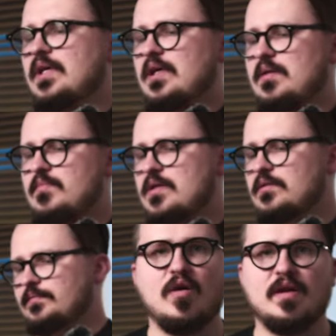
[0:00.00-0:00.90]
the
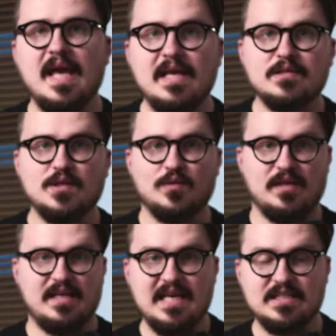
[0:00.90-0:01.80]
gimbal. Okay, so
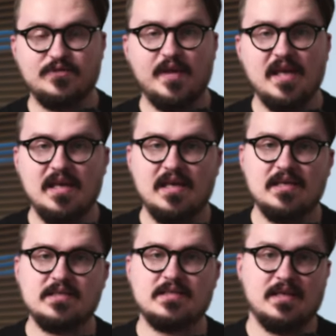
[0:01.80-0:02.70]
the next thing
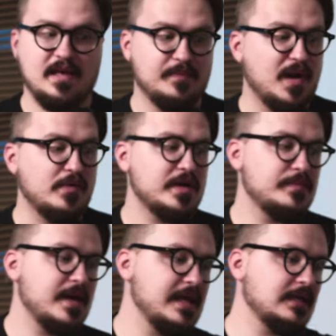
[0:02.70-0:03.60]
is the power
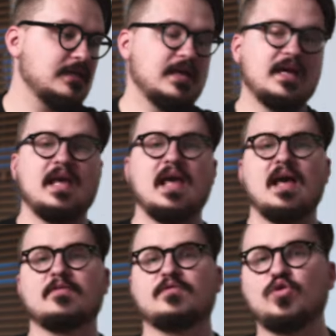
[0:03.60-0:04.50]
bank, and I
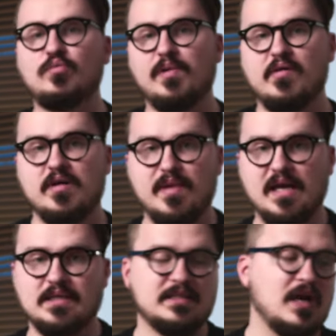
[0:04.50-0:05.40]
have two power
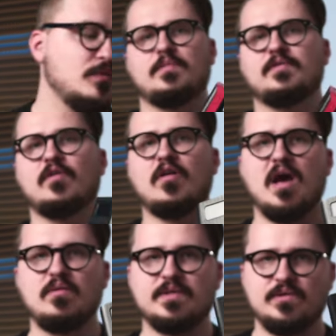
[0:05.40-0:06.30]
banks now. Before
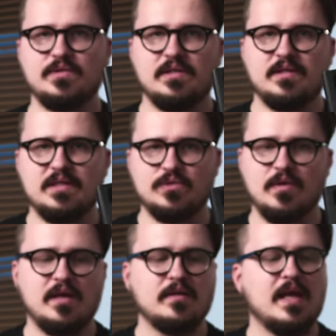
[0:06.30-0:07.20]
I was using this
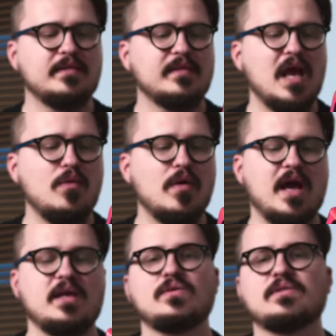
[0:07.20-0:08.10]
one, and now
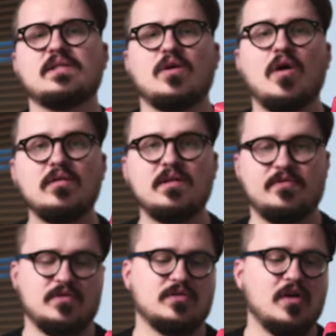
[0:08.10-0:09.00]
I use it only
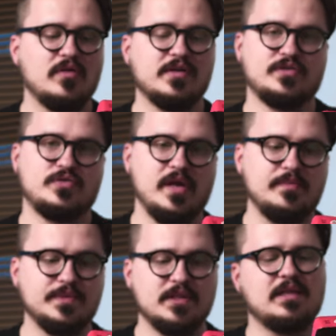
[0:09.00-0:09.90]
for longer
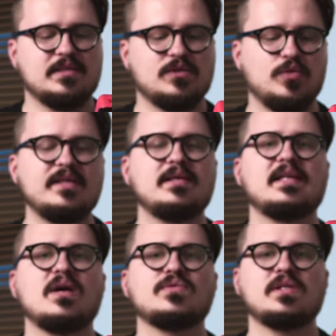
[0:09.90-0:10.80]
trips. It's
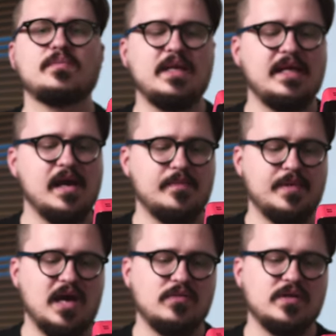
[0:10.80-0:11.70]
20,000
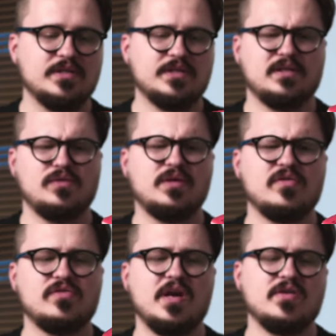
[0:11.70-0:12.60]
milliamp hours. You
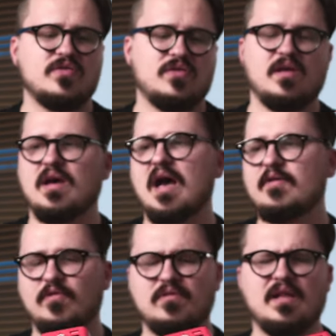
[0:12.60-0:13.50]
can charge the
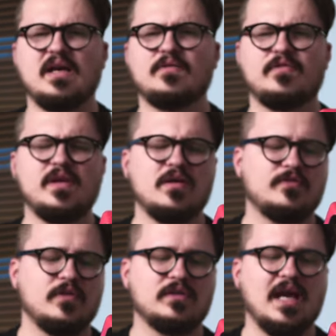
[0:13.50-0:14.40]
iPhone like 3 or
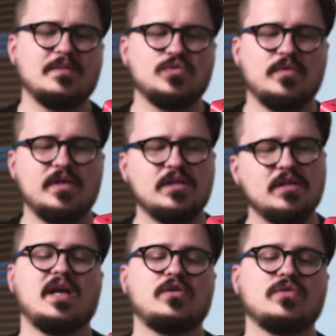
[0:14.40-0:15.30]
4 times with it.
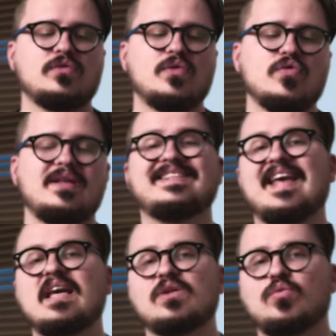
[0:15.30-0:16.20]
I don't usually
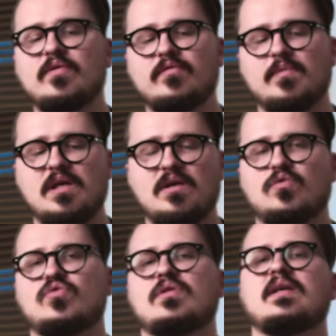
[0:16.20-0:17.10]
take it with me.
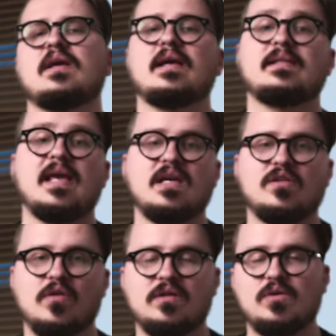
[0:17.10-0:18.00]
Usually I take
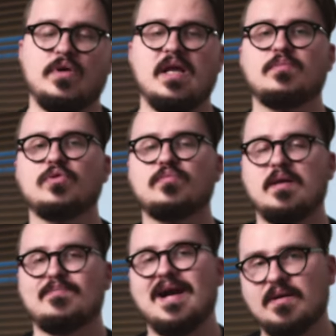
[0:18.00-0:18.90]
it only when I put
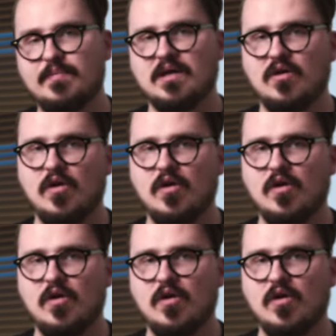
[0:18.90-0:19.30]
my backpack